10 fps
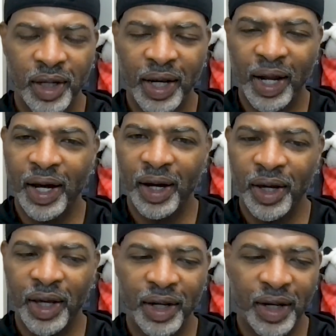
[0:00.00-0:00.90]
And I
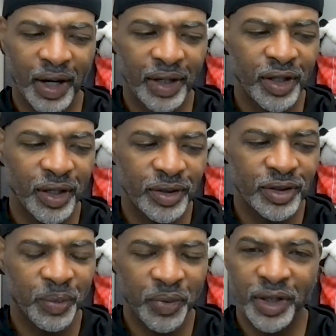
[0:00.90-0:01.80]
and I did
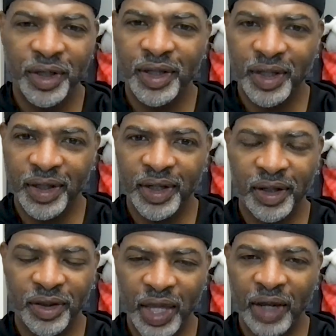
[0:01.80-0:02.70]
some pretty good
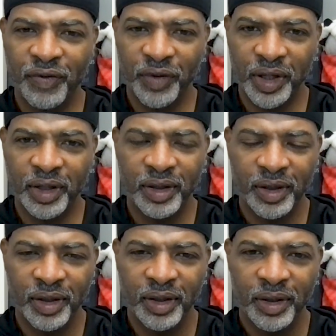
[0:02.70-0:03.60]
cleaning, thankfully,
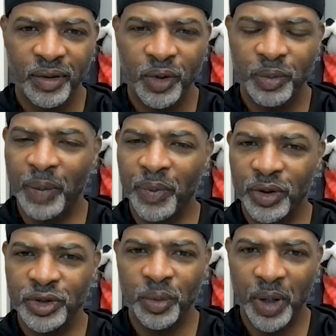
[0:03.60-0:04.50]
with my
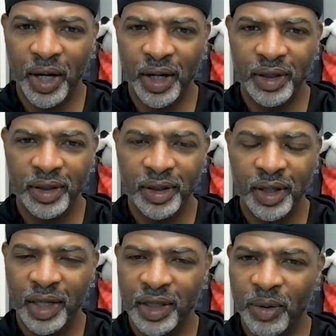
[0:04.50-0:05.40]
personal mind.
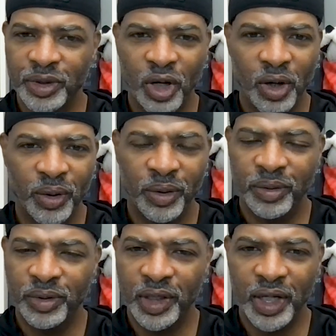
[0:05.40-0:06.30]
And that was all
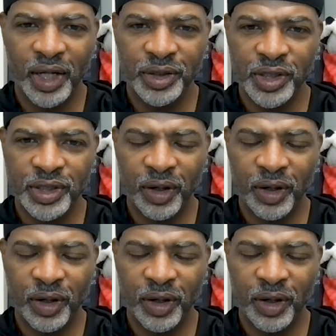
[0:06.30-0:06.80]
the conscious